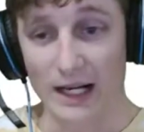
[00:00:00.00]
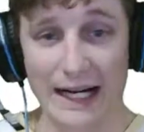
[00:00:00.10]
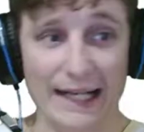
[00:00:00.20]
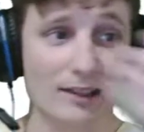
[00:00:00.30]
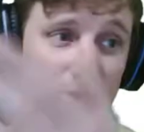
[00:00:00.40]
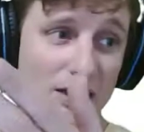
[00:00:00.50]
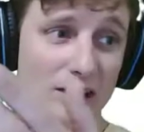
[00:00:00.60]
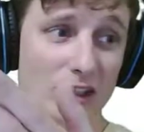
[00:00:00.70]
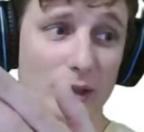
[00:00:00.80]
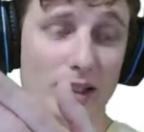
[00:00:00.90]
I looked into
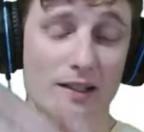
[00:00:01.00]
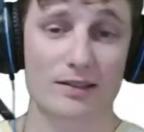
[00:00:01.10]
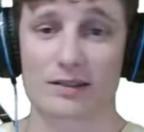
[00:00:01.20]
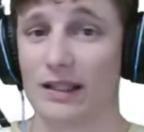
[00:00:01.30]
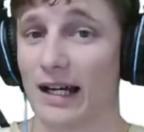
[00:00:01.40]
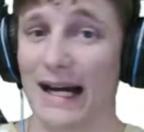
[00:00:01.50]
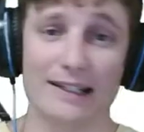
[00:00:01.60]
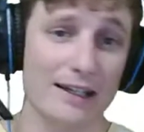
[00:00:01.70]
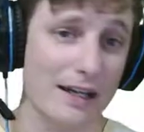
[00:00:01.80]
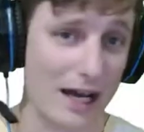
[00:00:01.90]
doing this. I
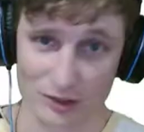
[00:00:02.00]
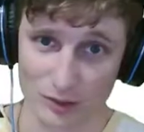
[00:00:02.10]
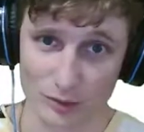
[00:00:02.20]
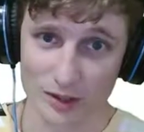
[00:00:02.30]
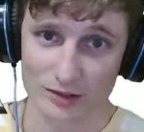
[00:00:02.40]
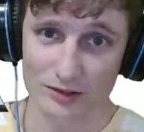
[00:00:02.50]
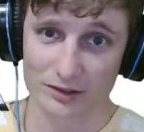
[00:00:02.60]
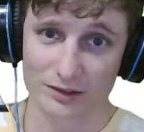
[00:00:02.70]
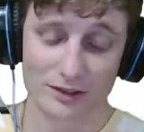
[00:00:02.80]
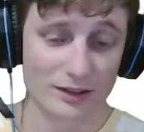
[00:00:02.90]
did not do this.
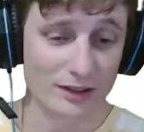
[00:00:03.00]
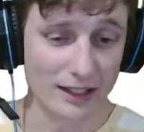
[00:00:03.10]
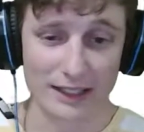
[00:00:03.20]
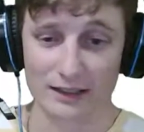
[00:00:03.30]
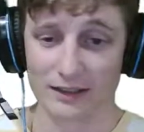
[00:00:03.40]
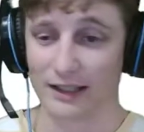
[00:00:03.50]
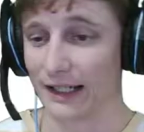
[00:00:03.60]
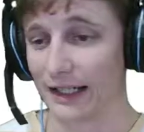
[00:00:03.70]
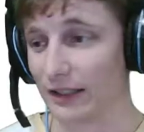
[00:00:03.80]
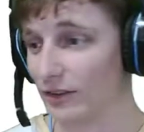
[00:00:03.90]
I
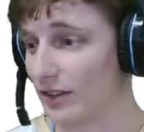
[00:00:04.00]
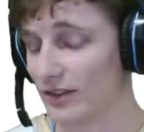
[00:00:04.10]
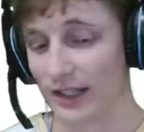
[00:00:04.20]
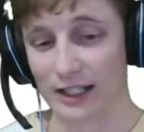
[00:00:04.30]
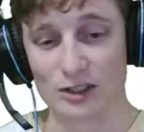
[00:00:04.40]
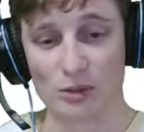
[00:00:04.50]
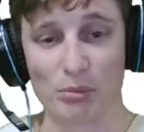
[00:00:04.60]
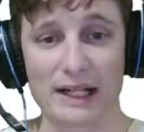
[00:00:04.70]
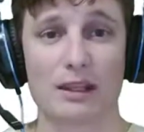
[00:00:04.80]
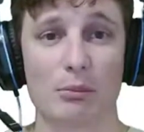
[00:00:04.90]
decided to
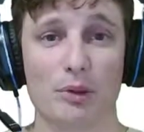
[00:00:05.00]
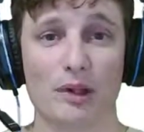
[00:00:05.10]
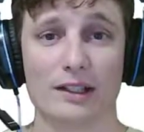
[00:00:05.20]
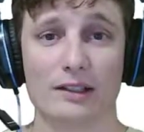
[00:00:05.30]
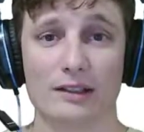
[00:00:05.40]
bite the bullet.